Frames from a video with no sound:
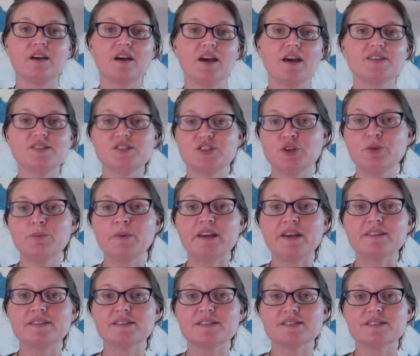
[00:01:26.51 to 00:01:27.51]
as
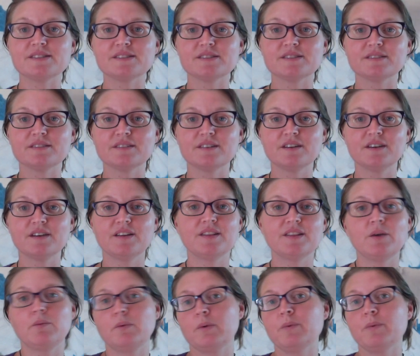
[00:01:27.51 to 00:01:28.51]
humans
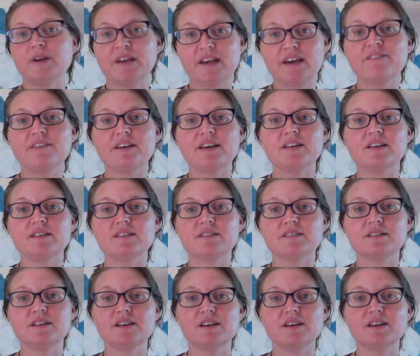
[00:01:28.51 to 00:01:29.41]
that we were given.